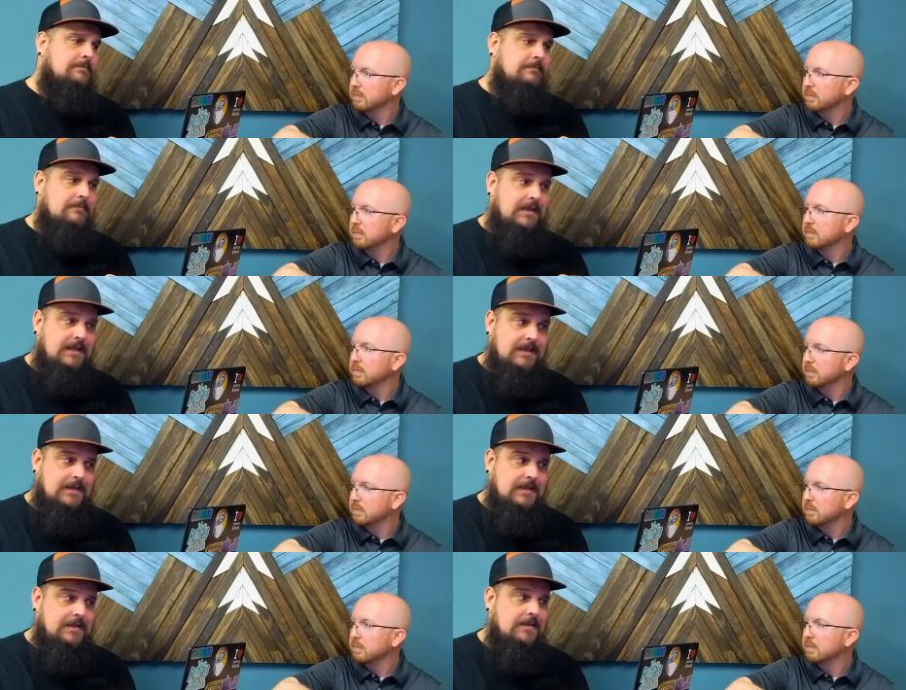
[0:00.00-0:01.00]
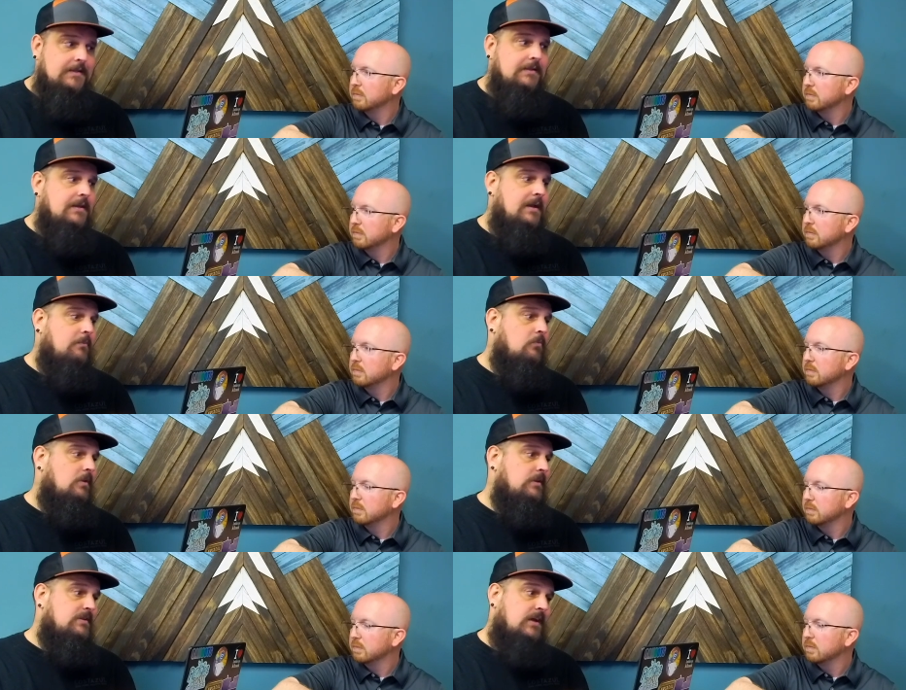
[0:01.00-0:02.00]
Speaker 1: Yeah. Man, I'm
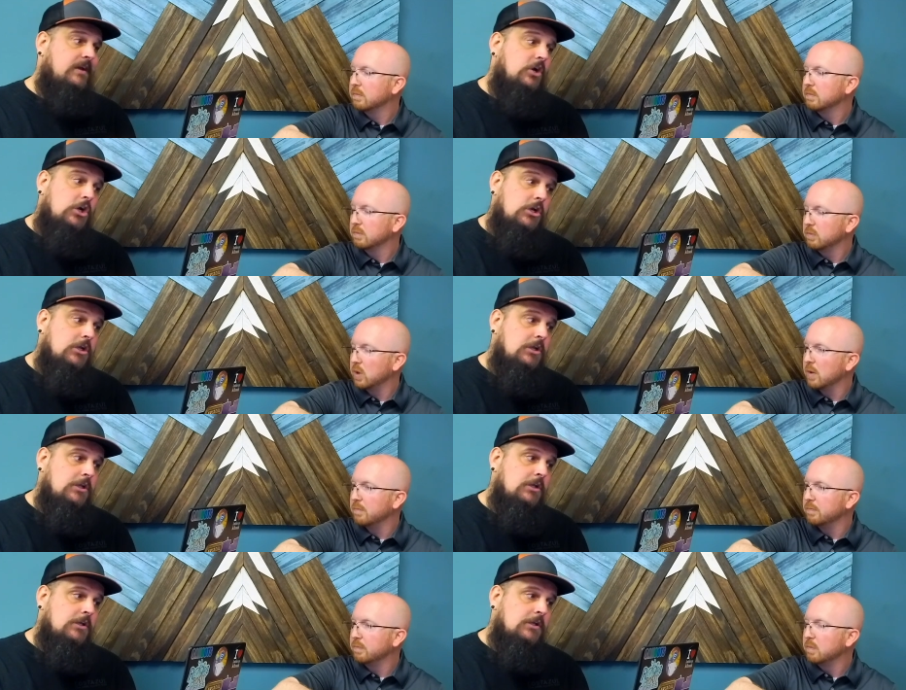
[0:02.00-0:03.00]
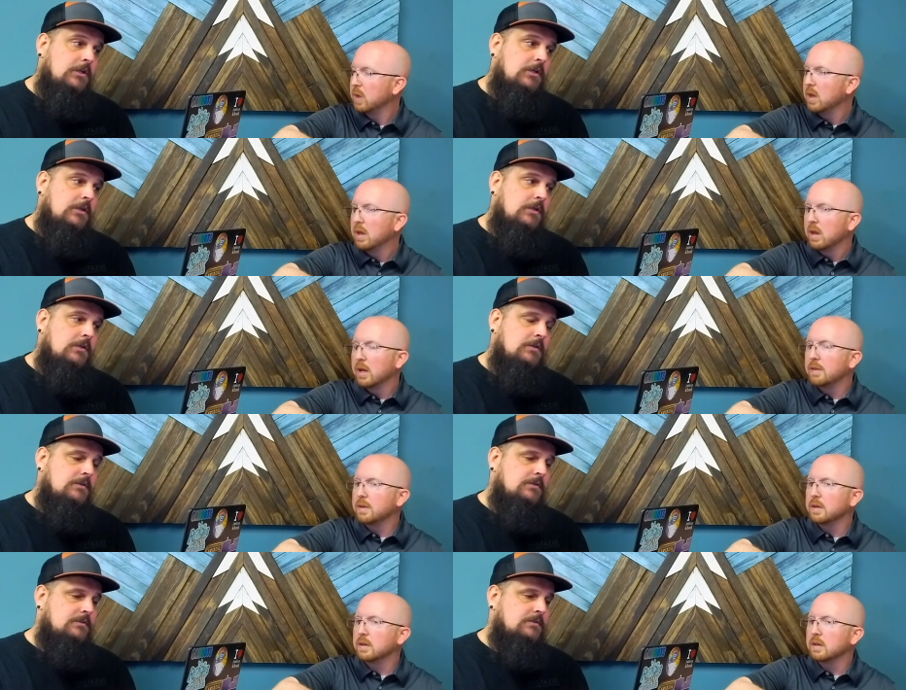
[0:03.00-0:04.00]
really tired. Yeah. And I
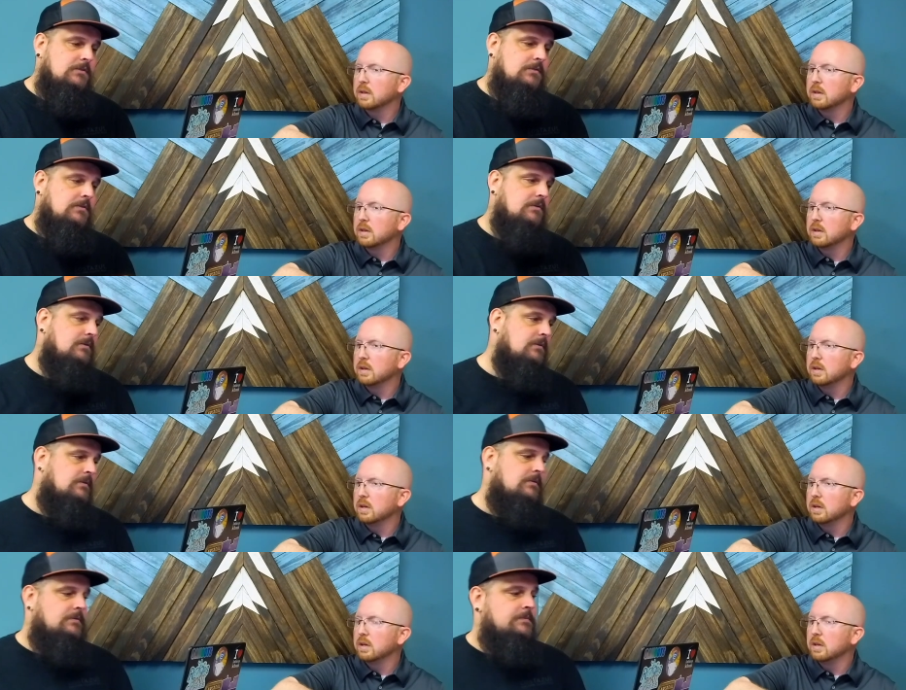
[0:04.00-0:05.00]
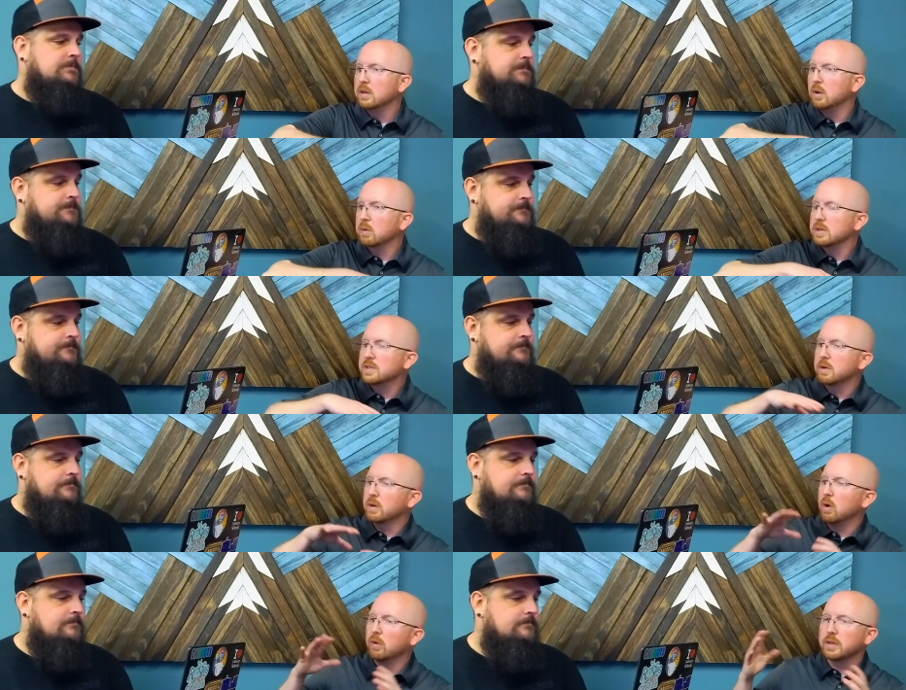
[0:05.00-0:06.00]
think,
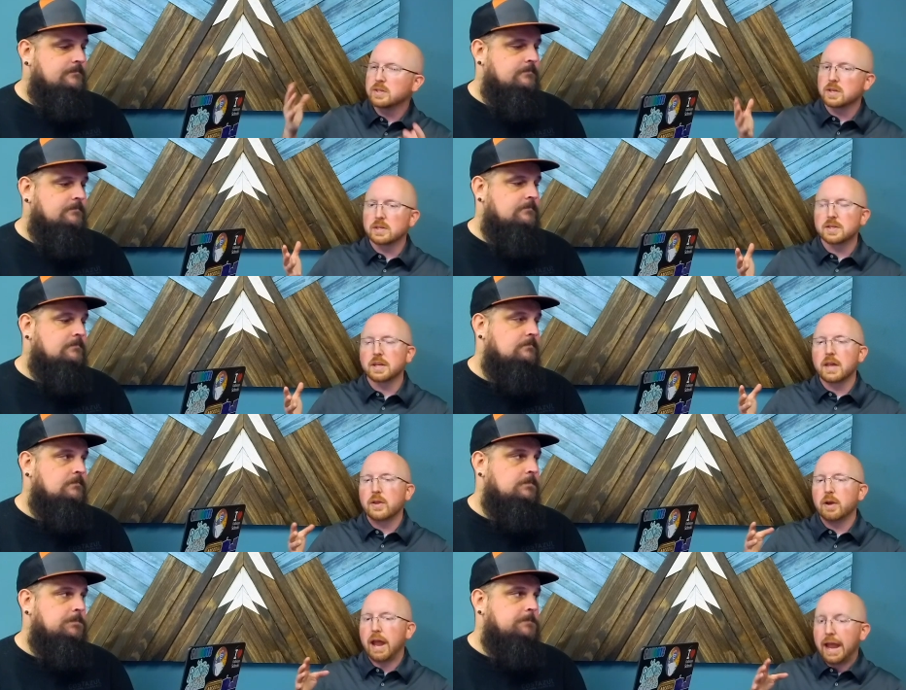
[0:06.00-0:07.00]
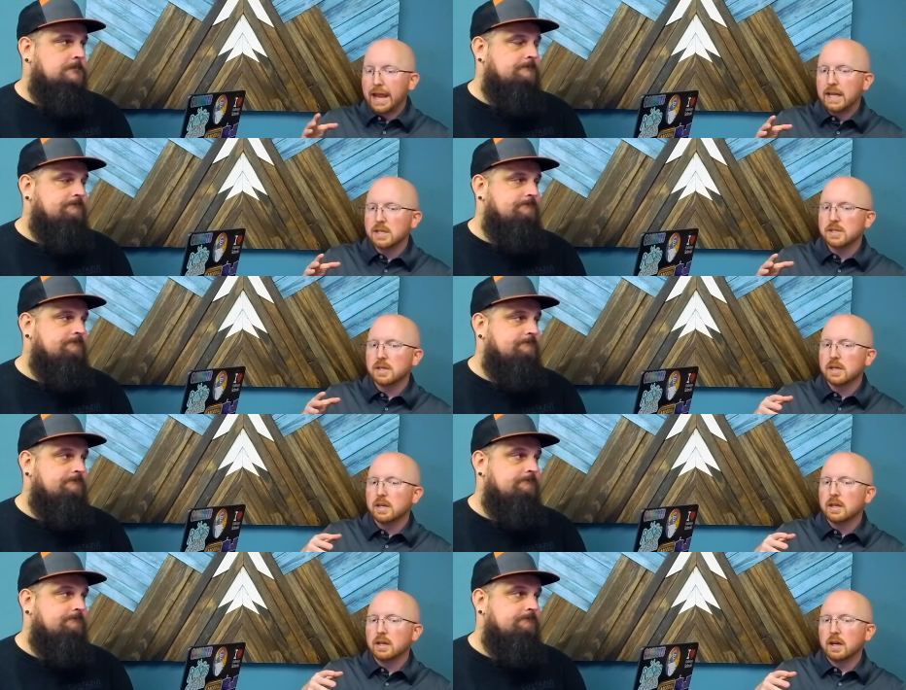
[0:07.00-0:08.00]
Speaker 2: considering all these things together, and
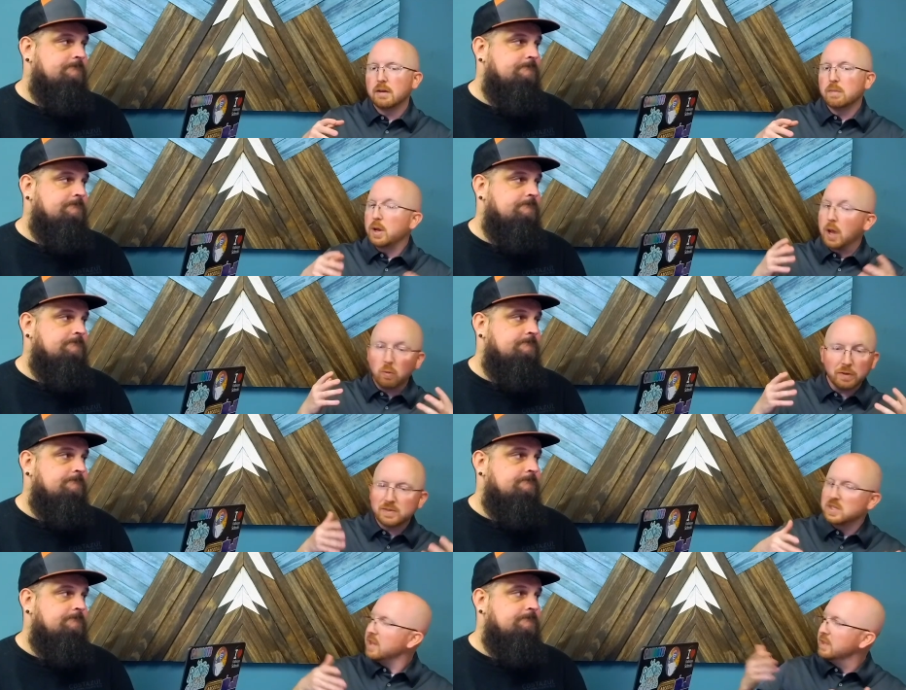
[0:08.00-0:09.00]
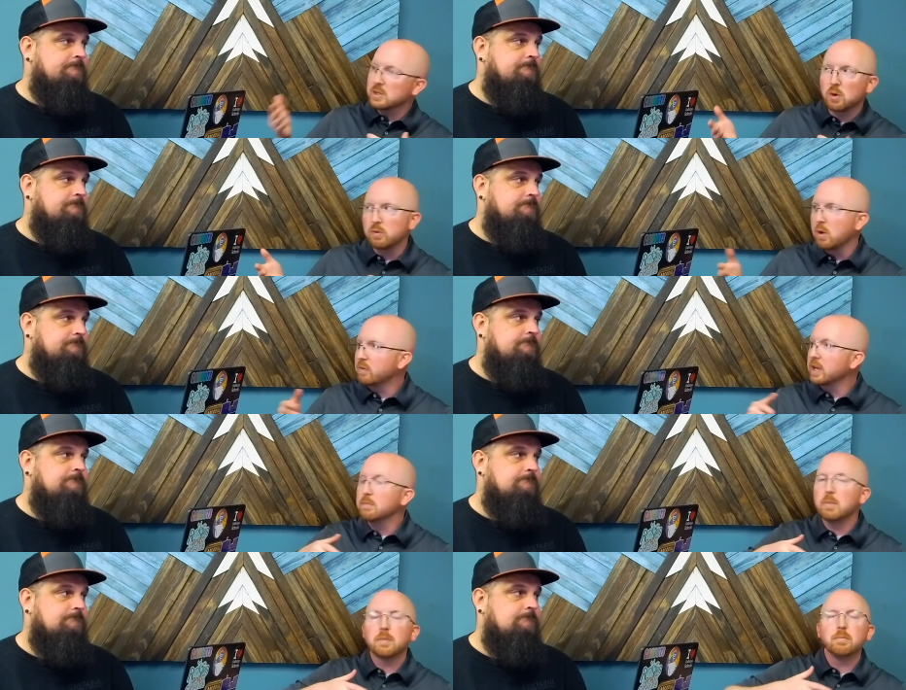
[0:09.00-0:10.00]
we've said this over and over
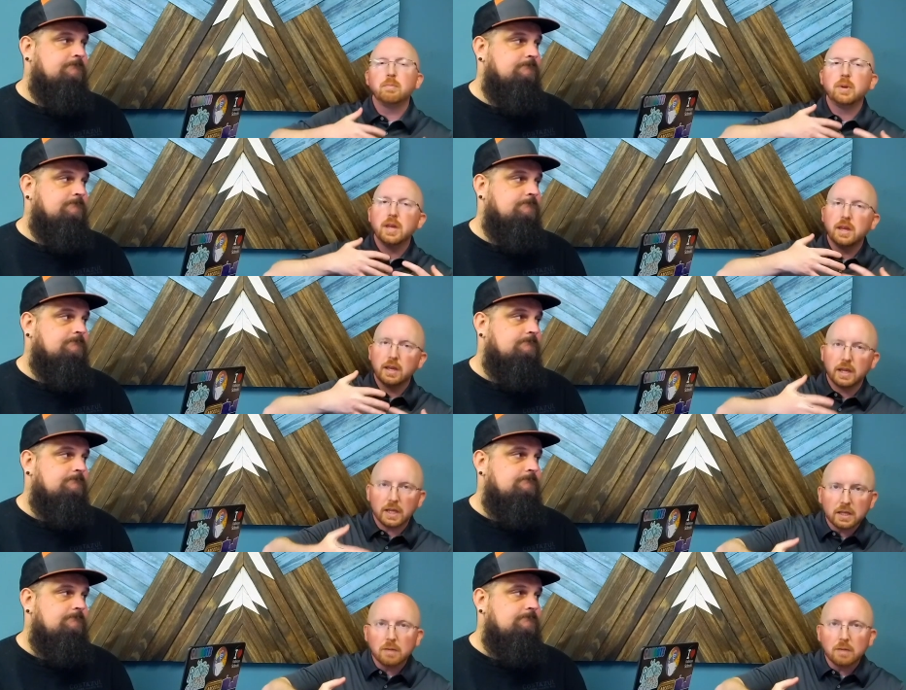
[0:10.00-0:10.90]
again, but being in